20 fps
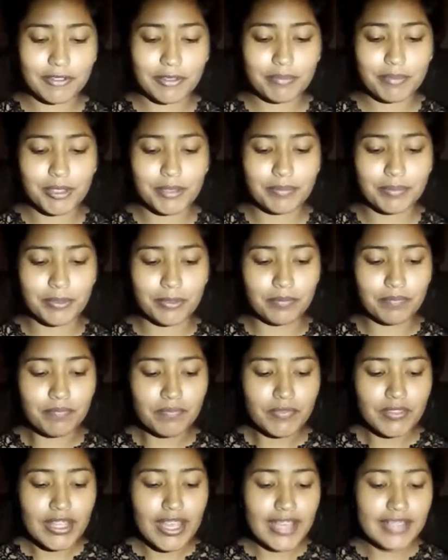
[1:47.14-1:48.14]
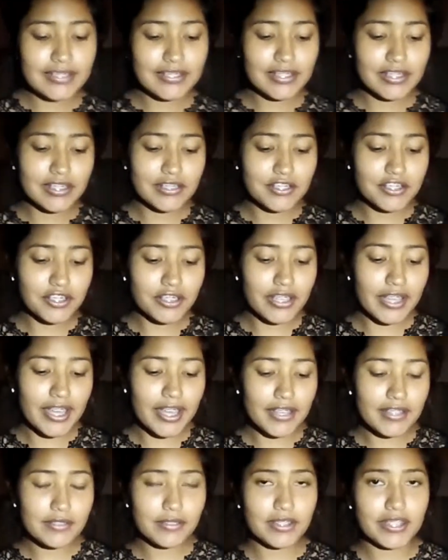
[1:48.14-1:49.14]
of our people. As Lee shook
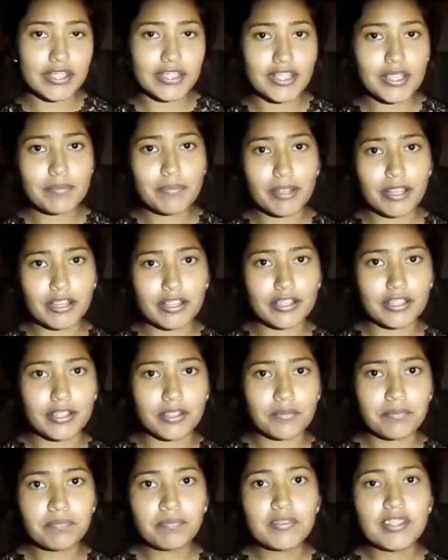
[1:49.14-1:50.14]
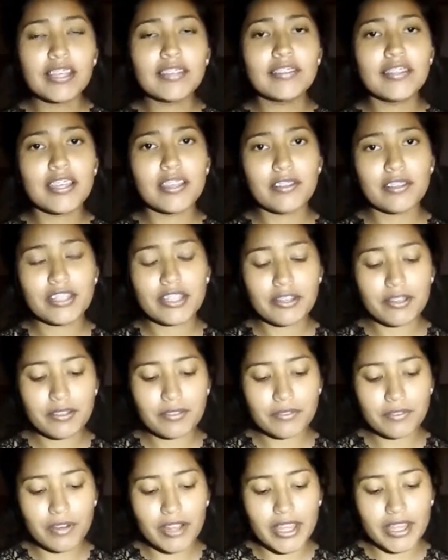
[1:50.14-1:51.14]
hands with Ely Parker, the Secretary
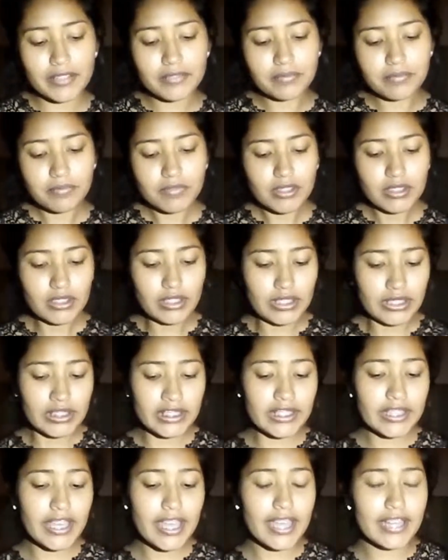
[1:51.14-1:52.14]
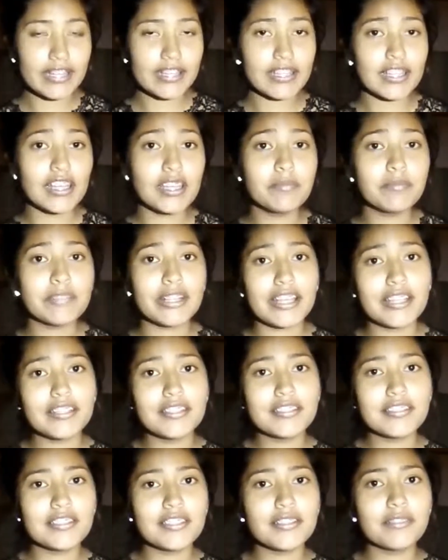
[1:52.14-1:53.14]
of Grant, he added, I'm glad
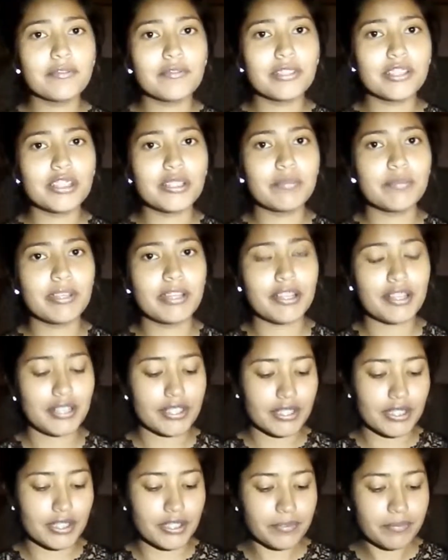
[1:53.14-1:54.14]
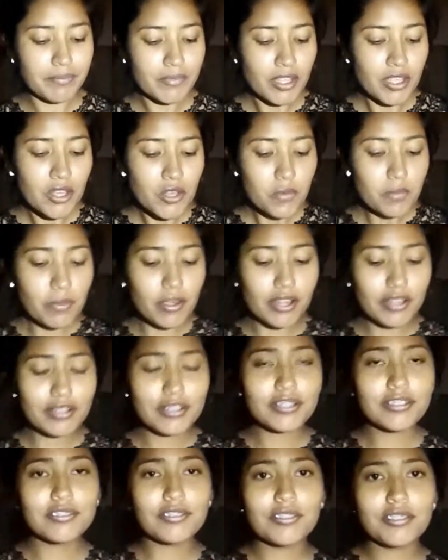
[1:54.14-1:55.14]
to see a real American.
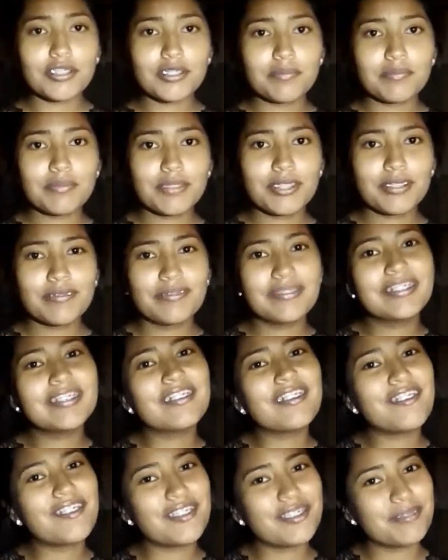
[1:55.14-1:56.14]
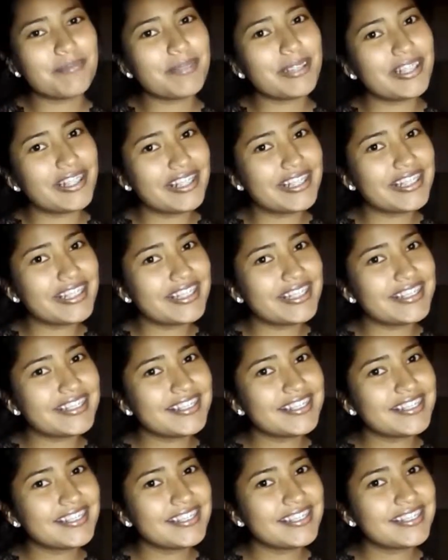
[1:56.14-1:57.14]
Parker told him, we're all Americans.